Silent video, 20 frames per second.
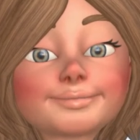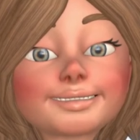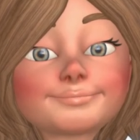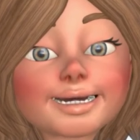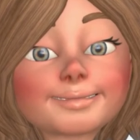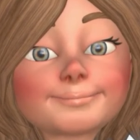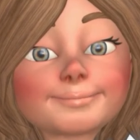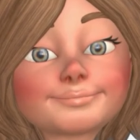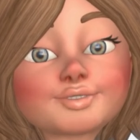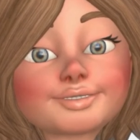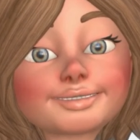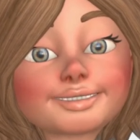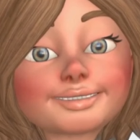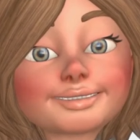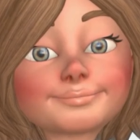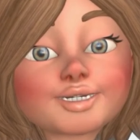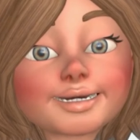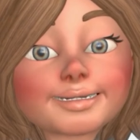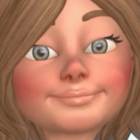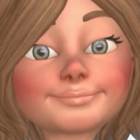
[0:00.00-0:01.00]
one thing
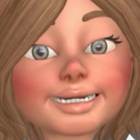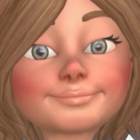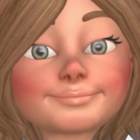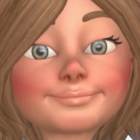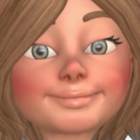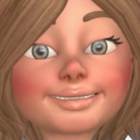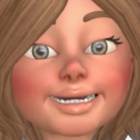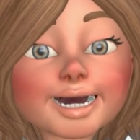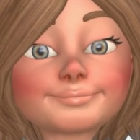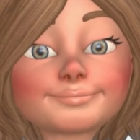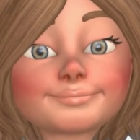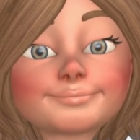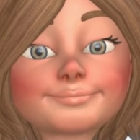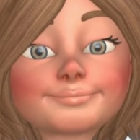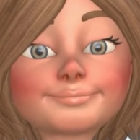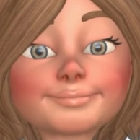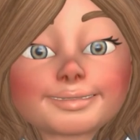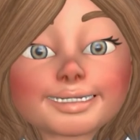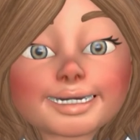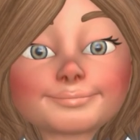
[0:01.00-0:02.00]
your loved deserve,
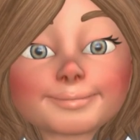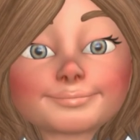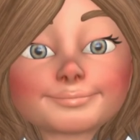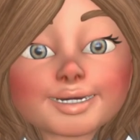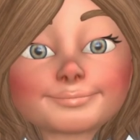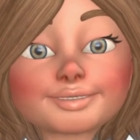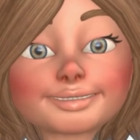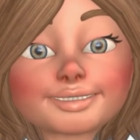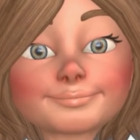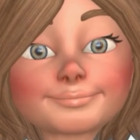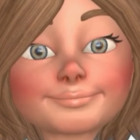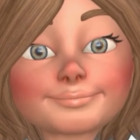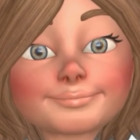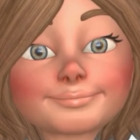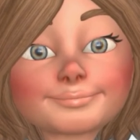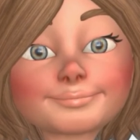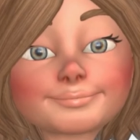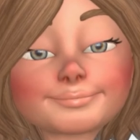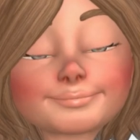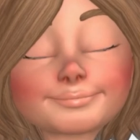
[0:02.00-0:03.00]
and that was the best.
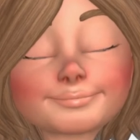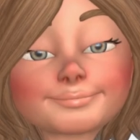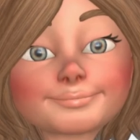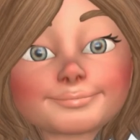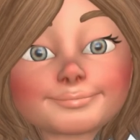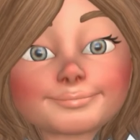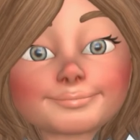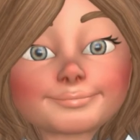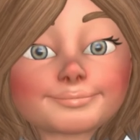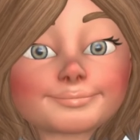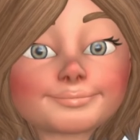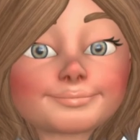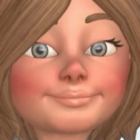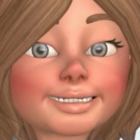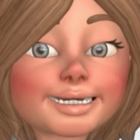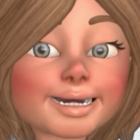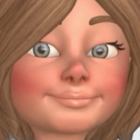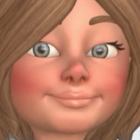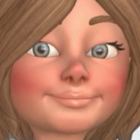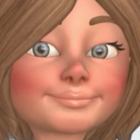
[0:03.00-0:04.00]

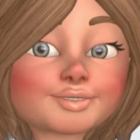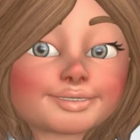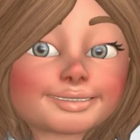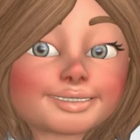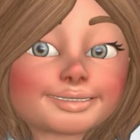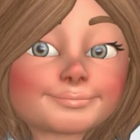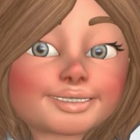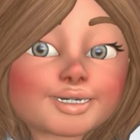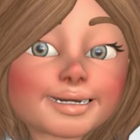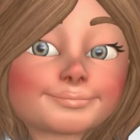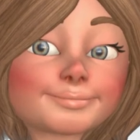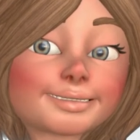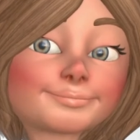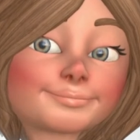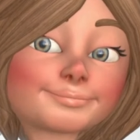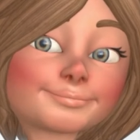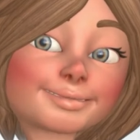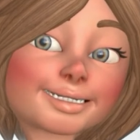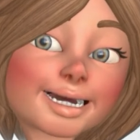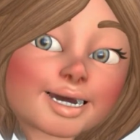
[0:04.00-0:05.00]
Make sure you use our
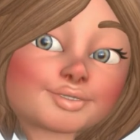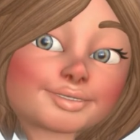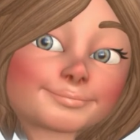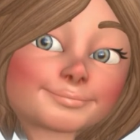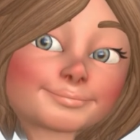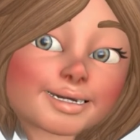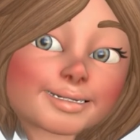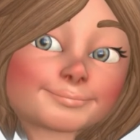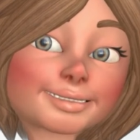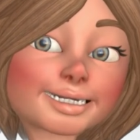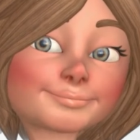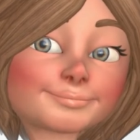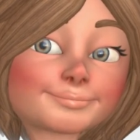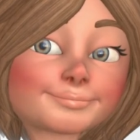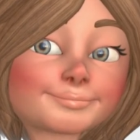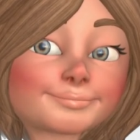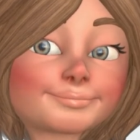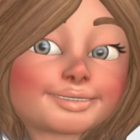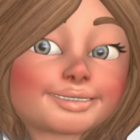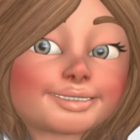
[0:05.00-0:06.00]
quality service
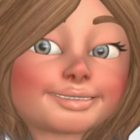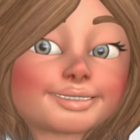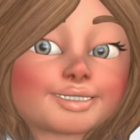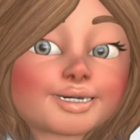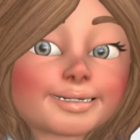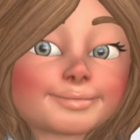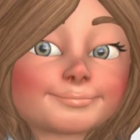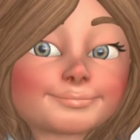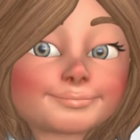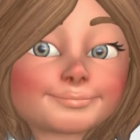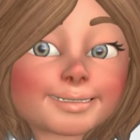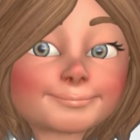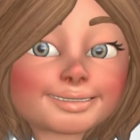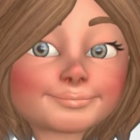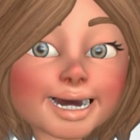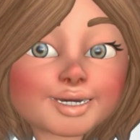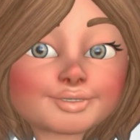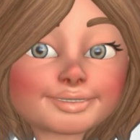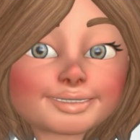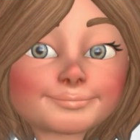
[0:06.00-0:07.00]
to show your loved
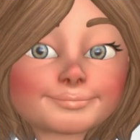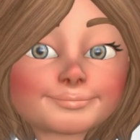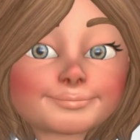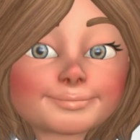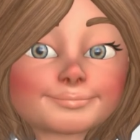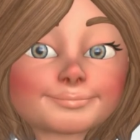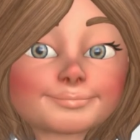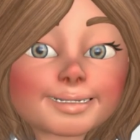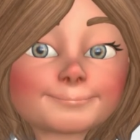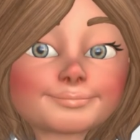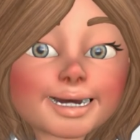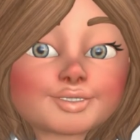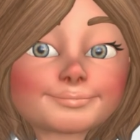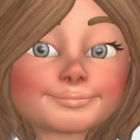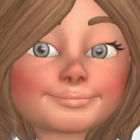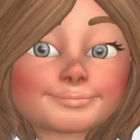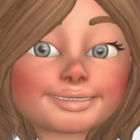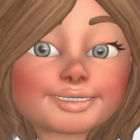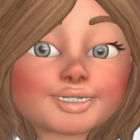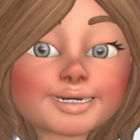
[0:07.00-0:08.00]
one how much you truly
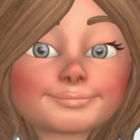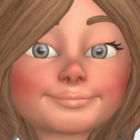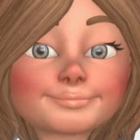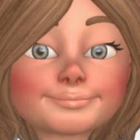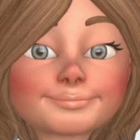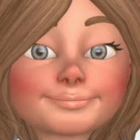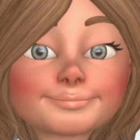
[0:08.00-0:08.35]
cared.